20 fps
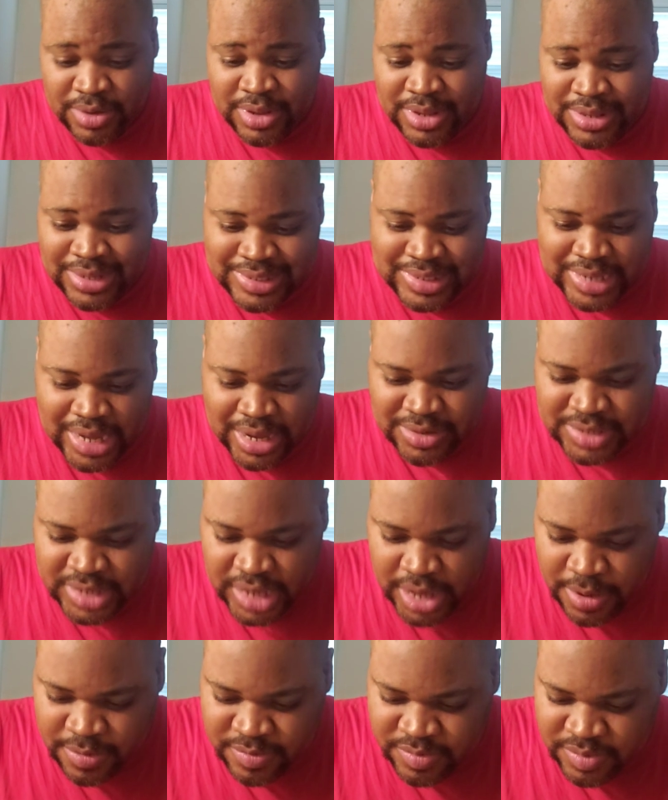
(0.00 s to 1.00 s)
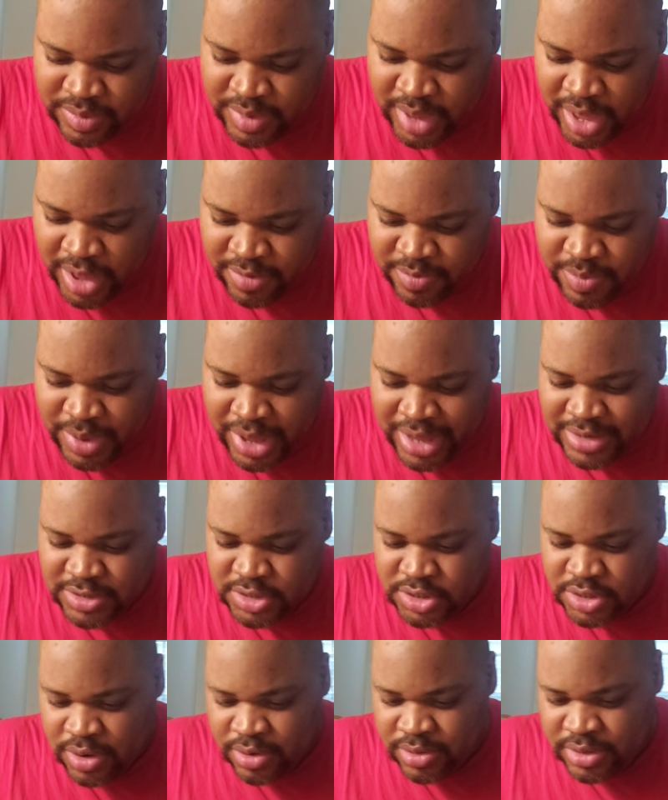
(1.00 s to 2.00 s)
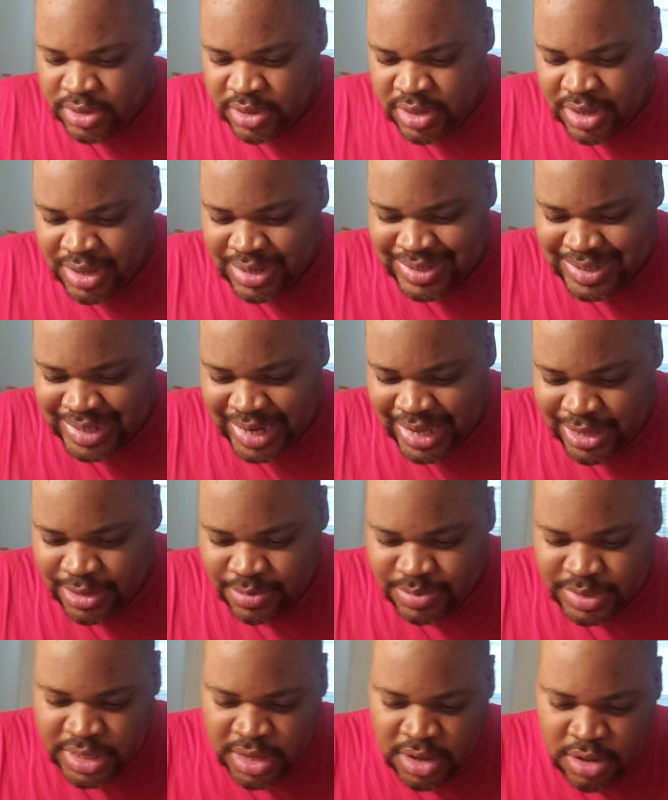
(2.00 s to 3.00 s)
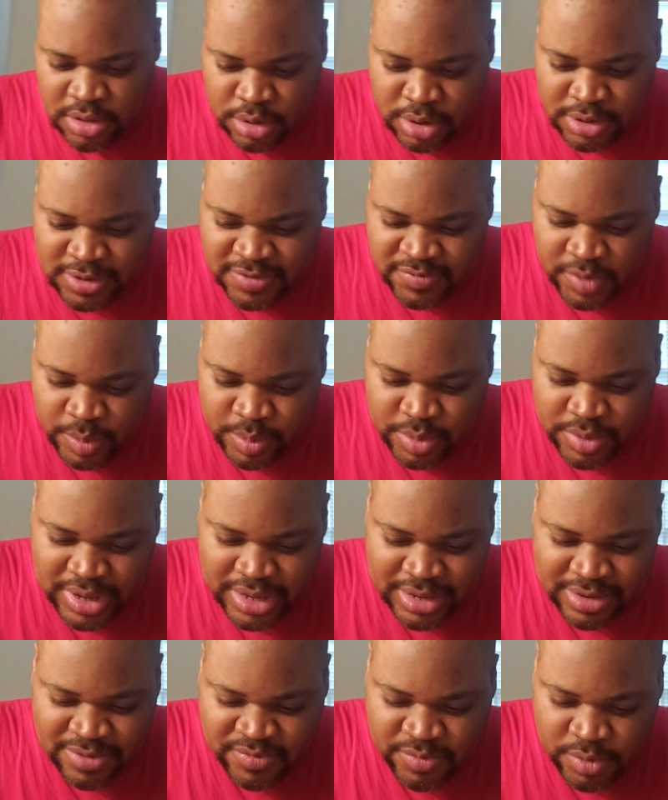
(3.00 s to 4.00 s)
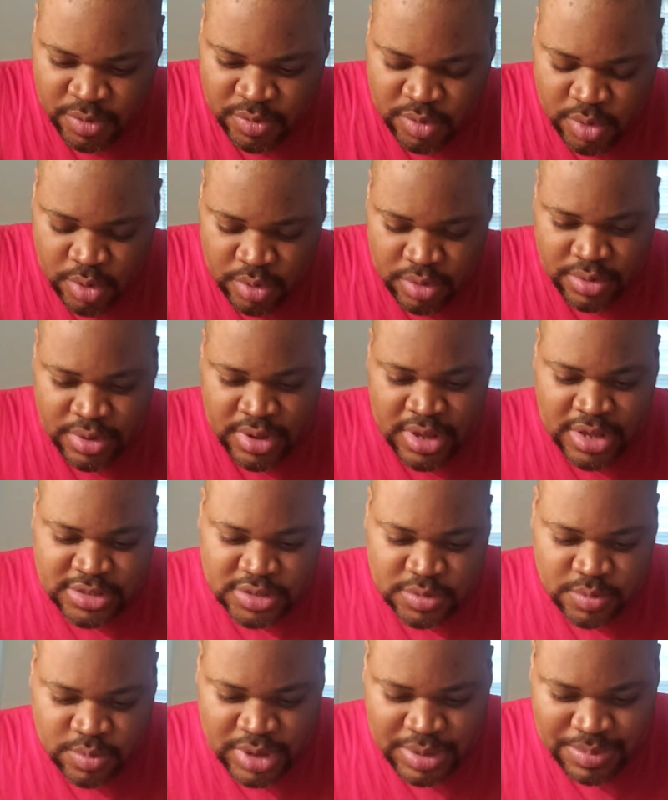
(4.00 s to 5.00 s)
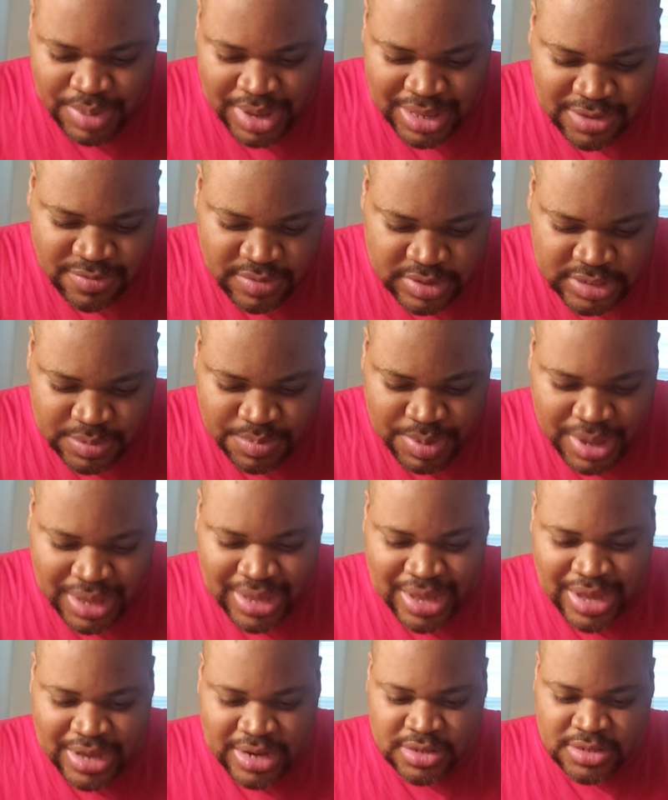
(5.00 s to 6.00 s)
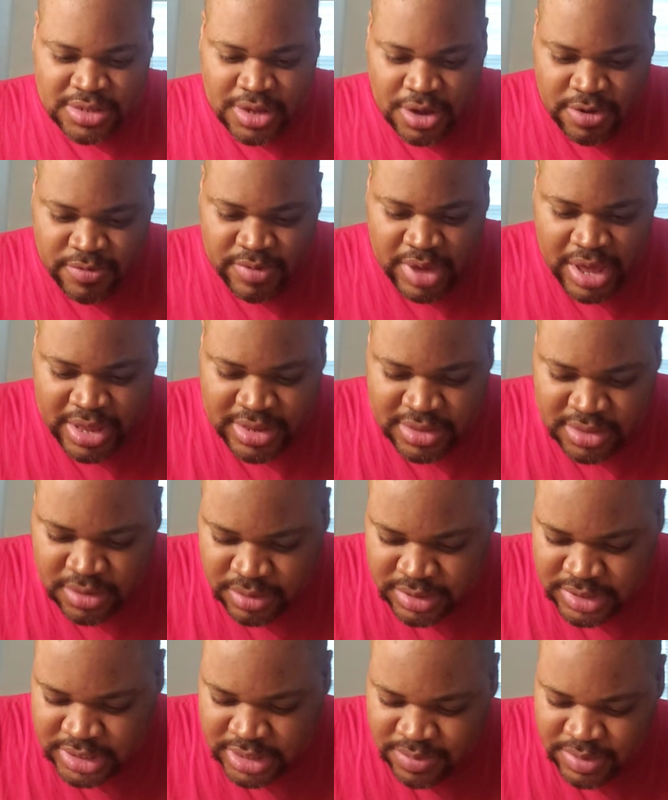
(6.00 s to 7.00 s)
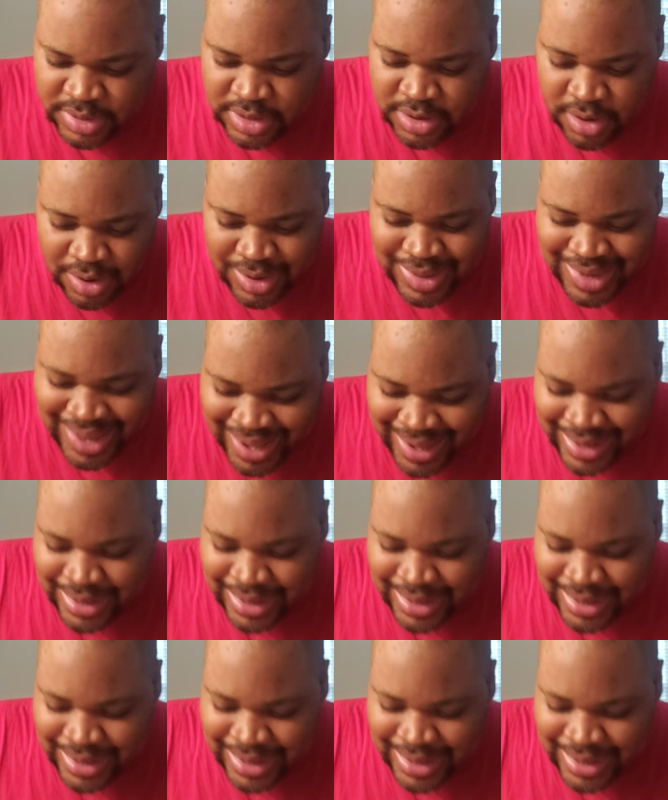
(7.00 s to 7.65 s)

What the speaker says: The Tigers halfback Charlie James lost fumble in the fourth quarter to wingback defensive back Eddie Dove at 37-yard line,